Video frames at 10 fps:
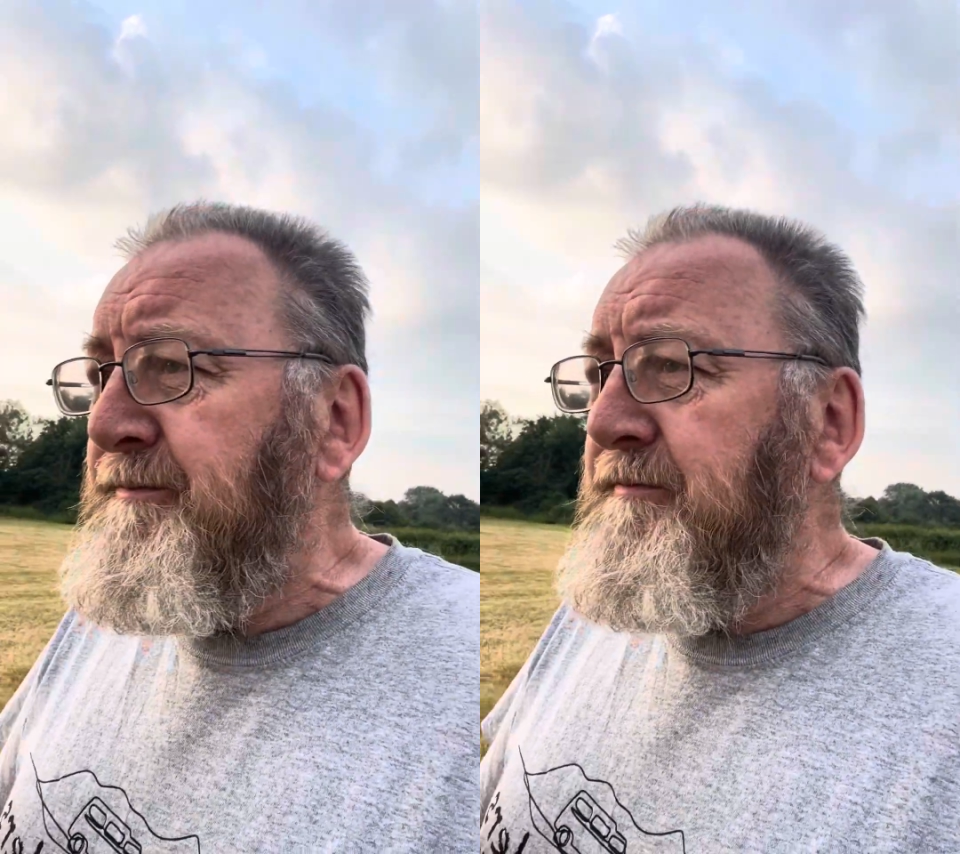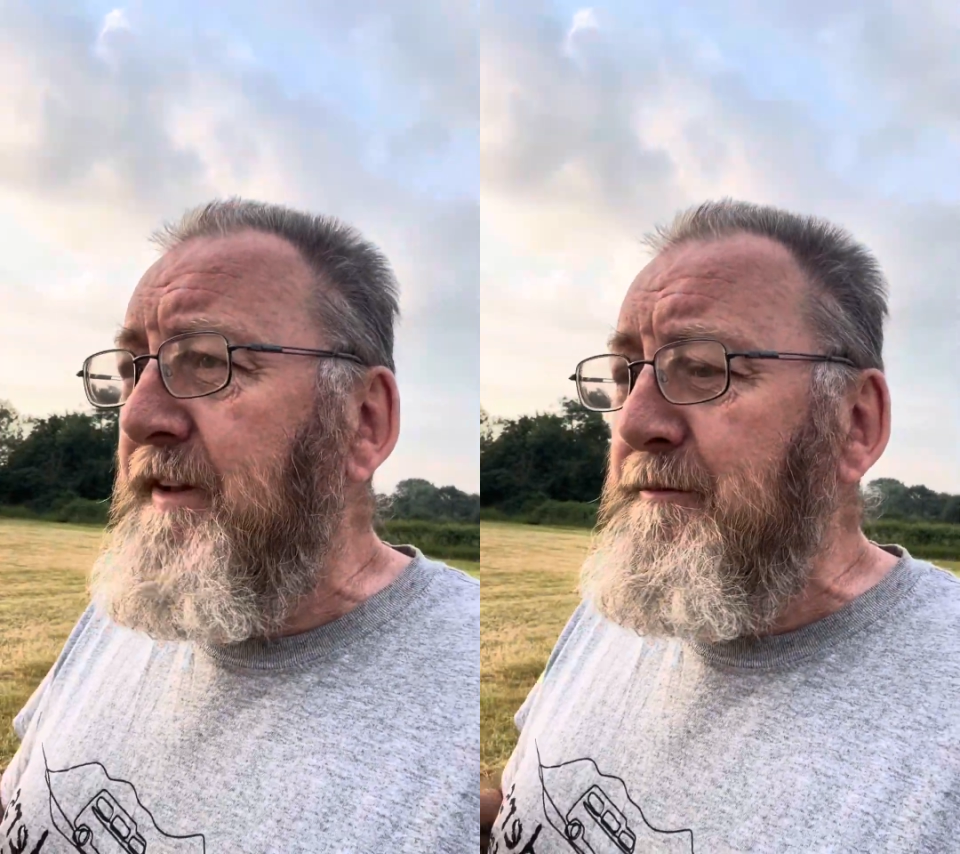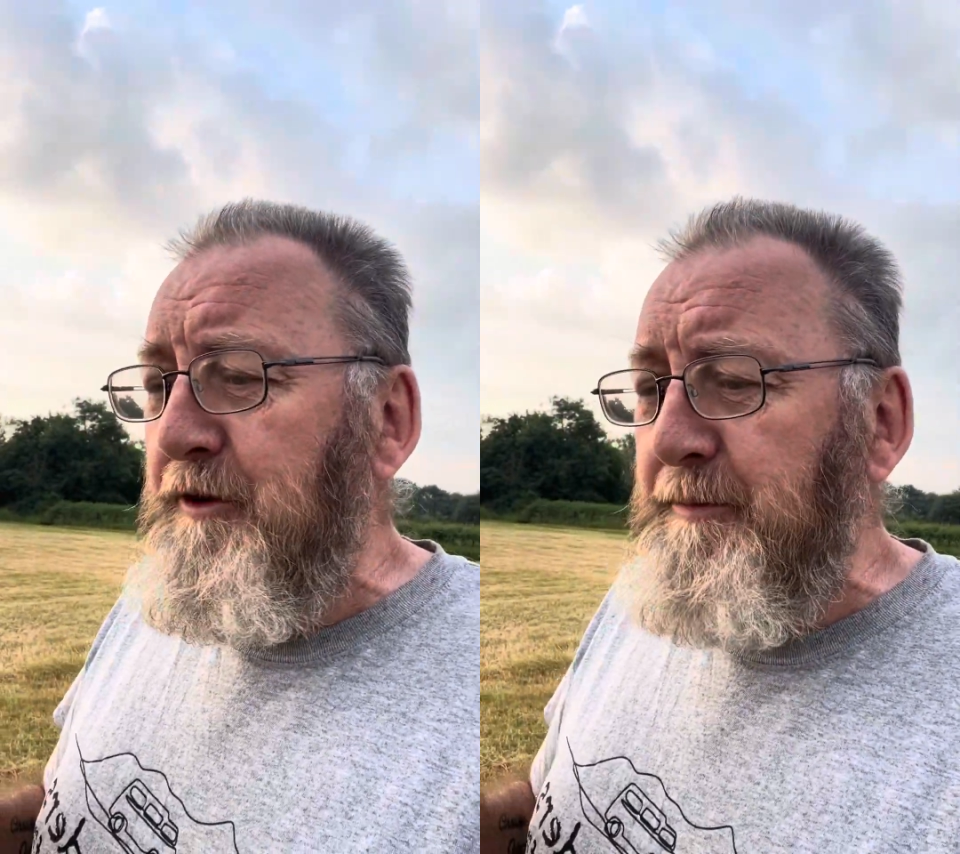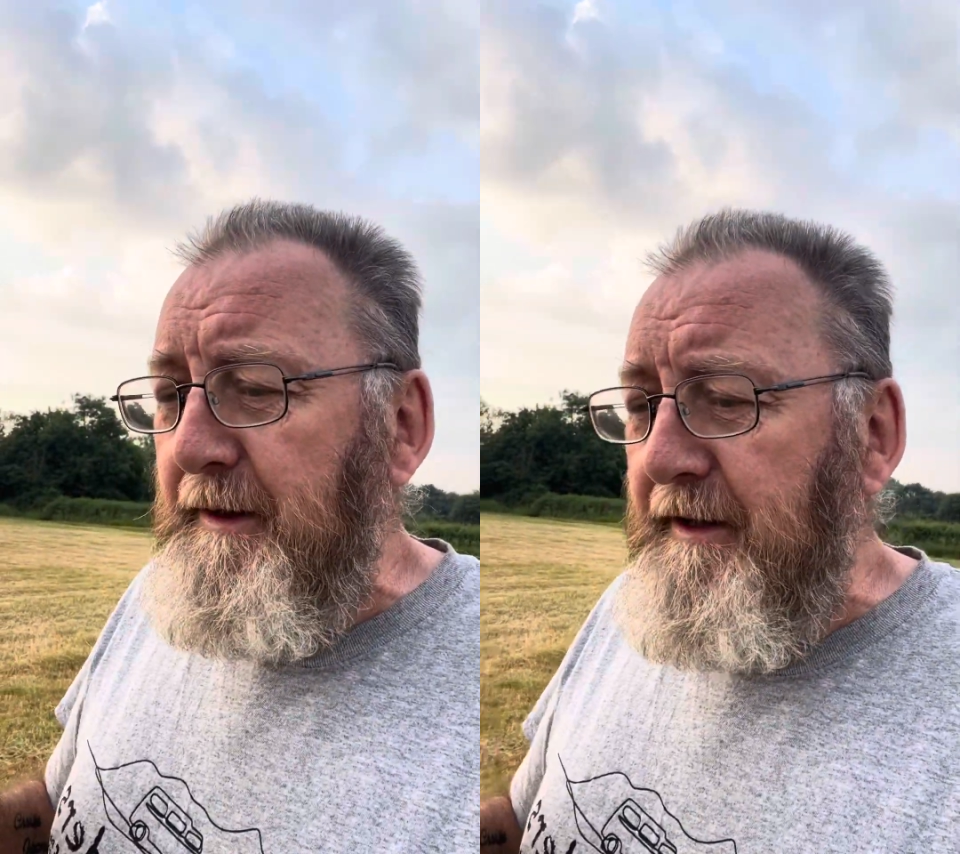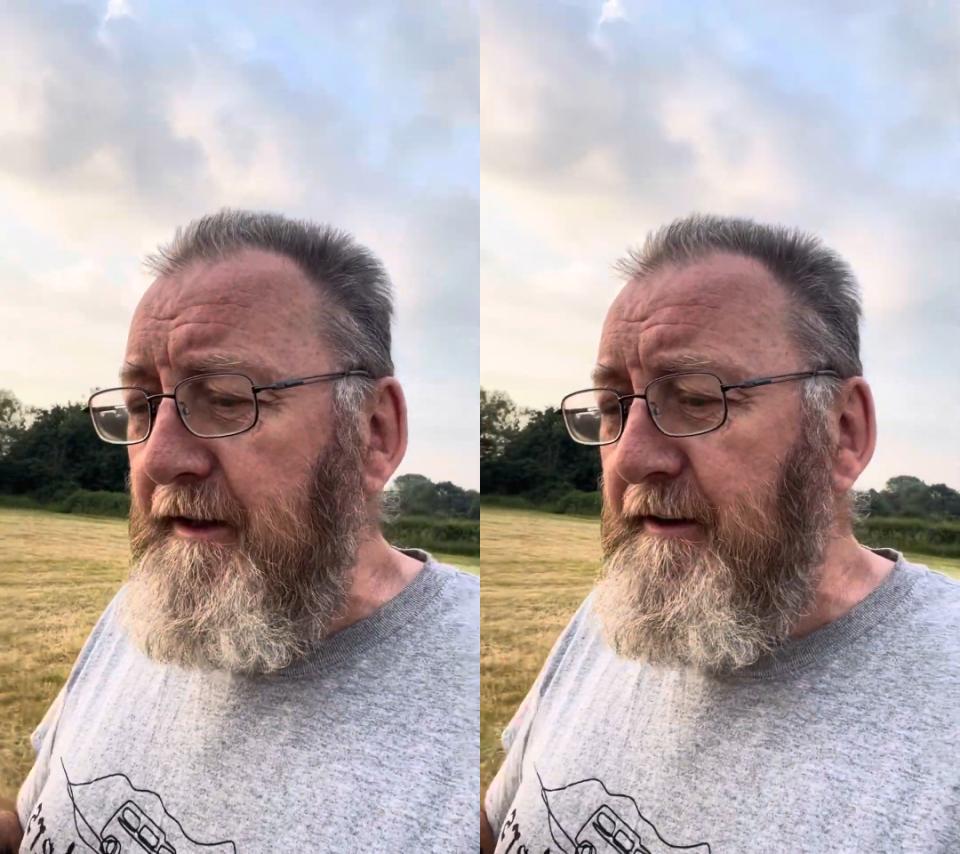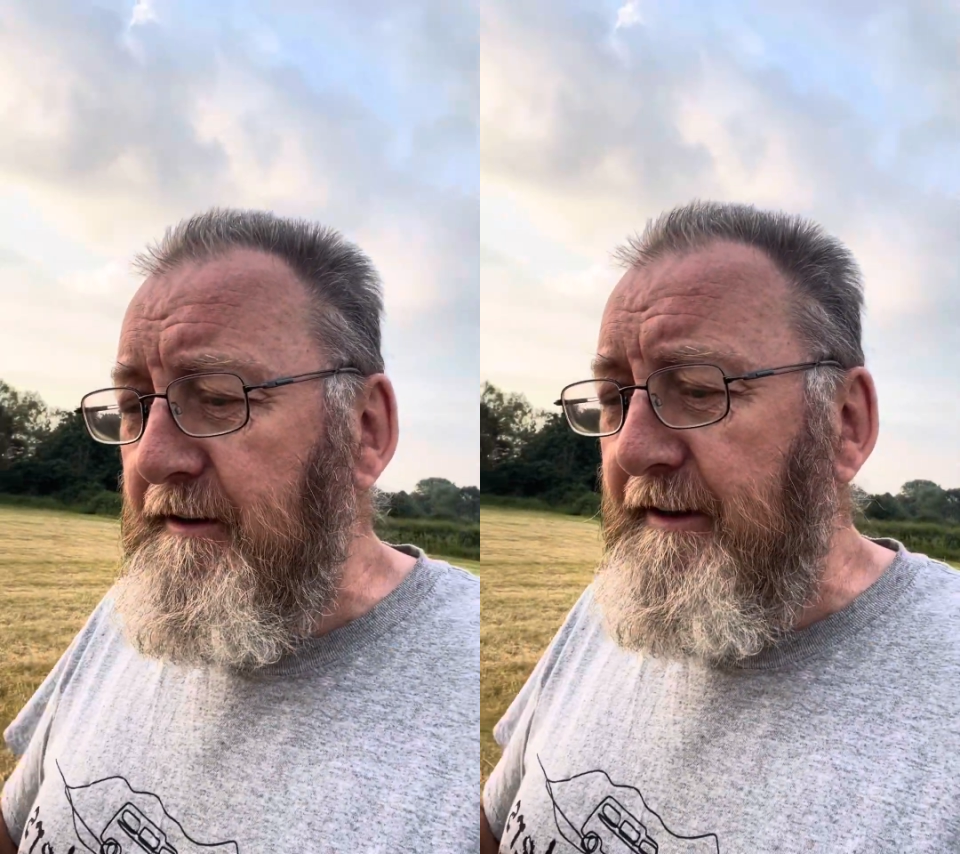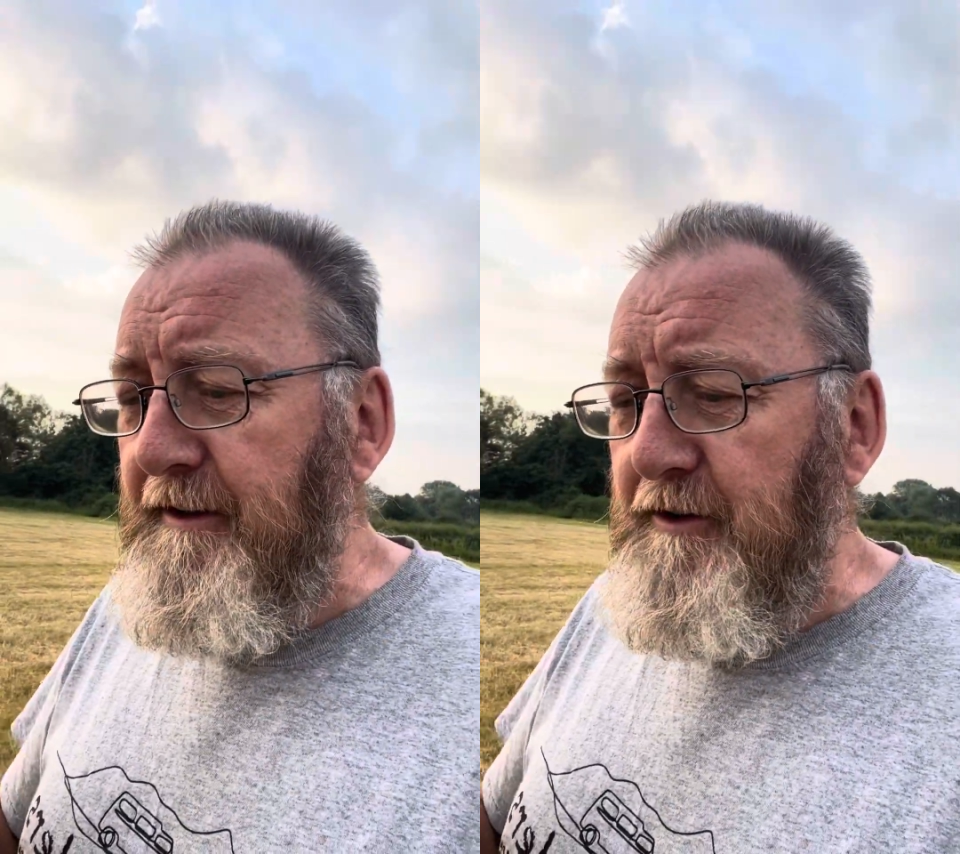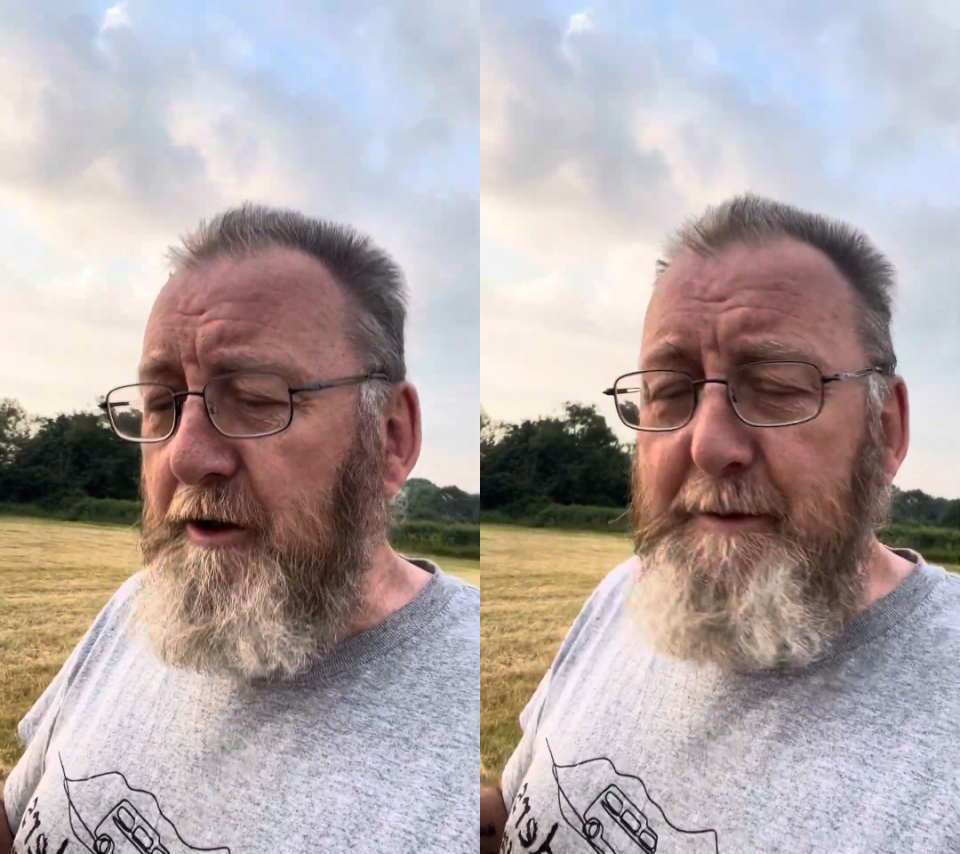That must be their, their
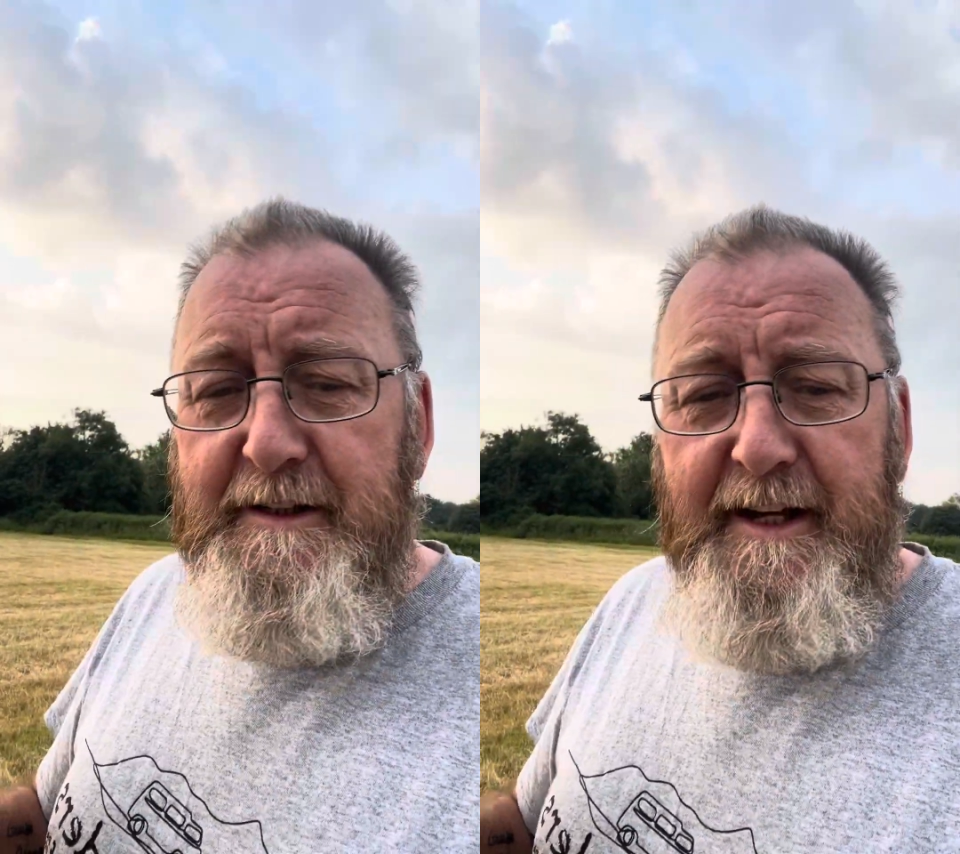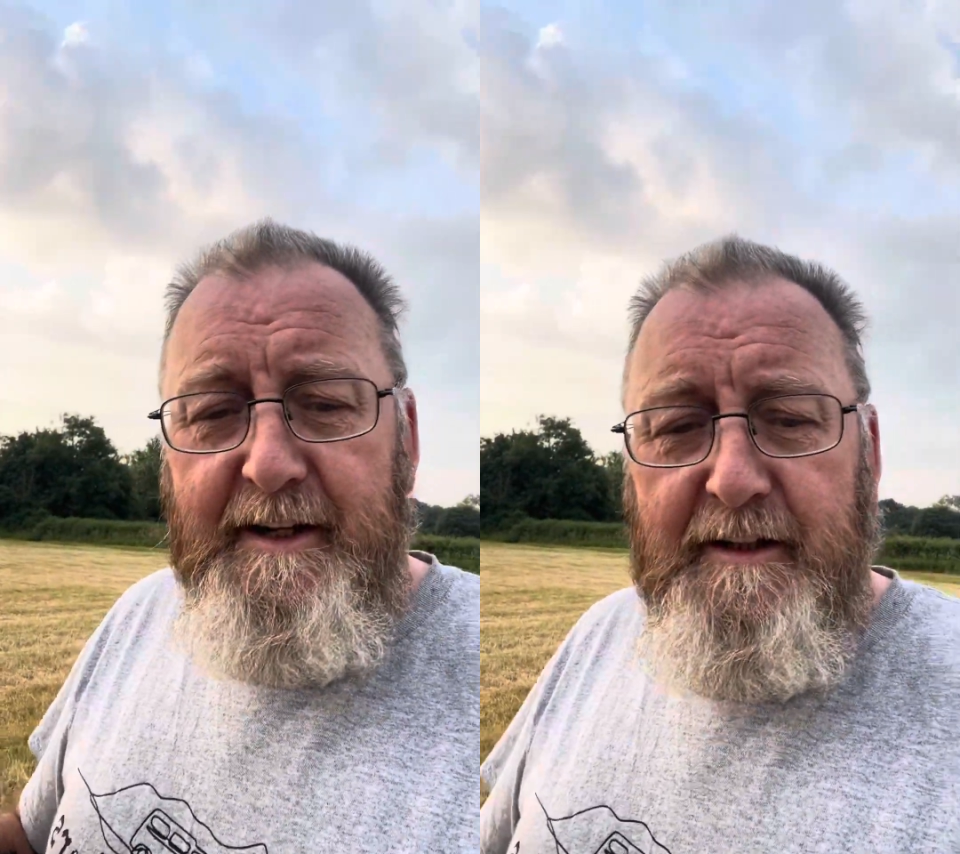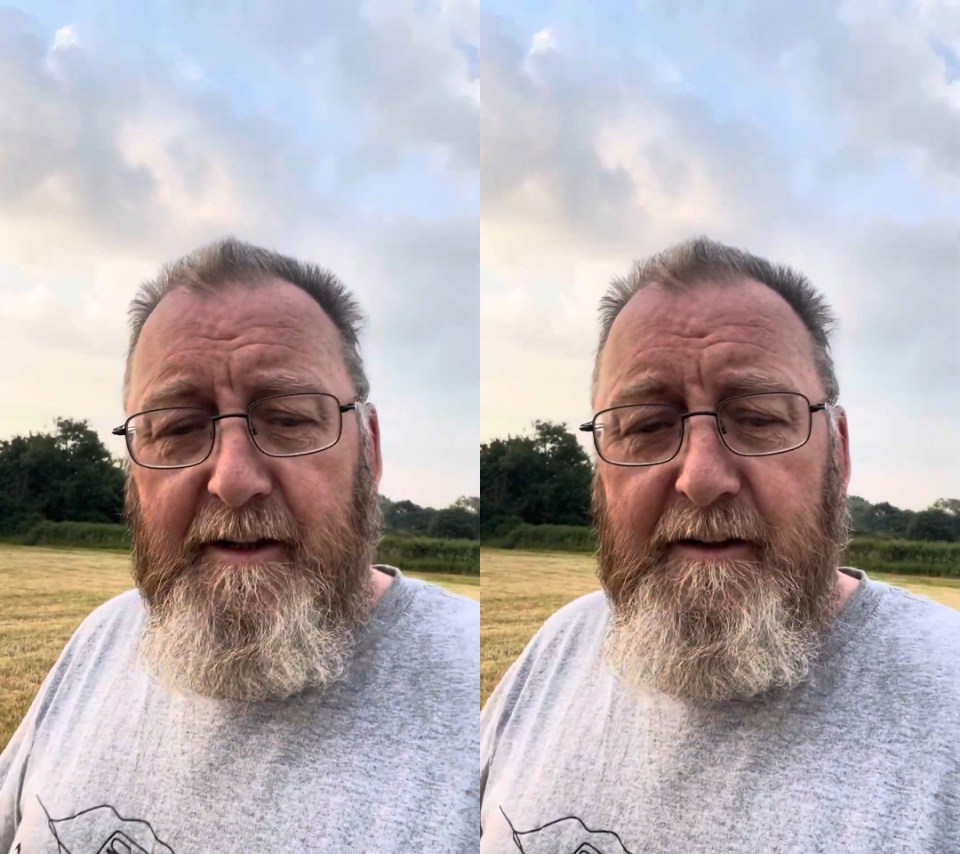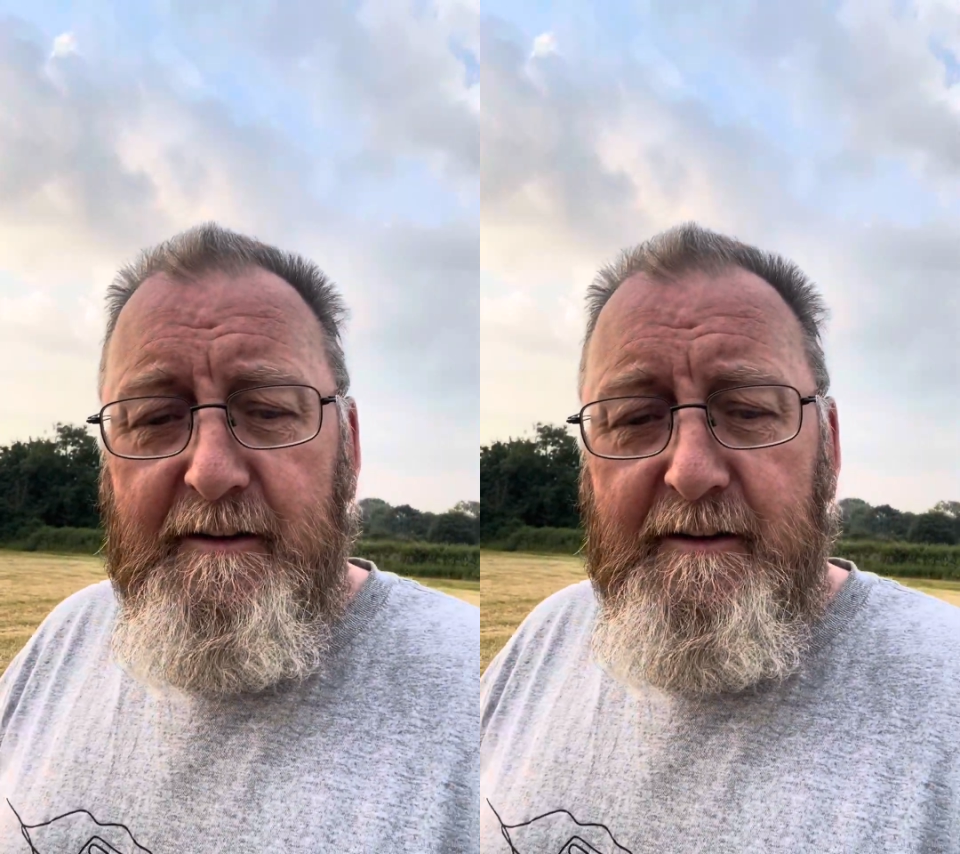time of day to